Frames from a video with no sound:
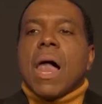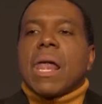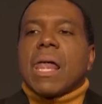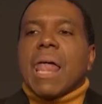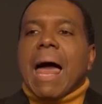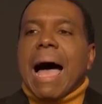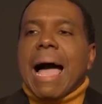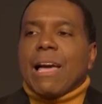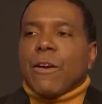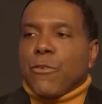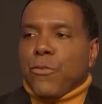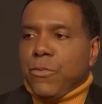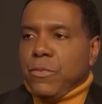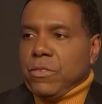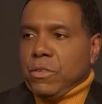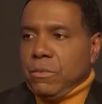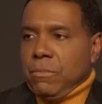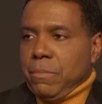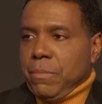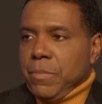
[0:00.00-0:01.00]
life.
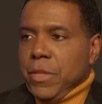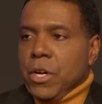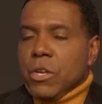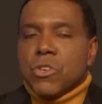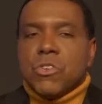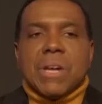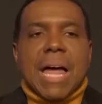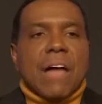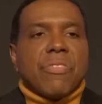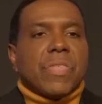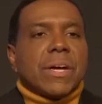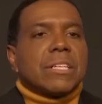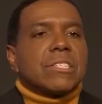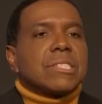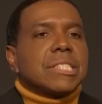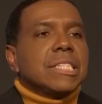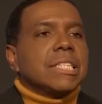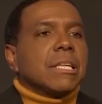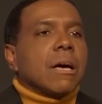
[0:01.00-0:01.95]
You're not there to see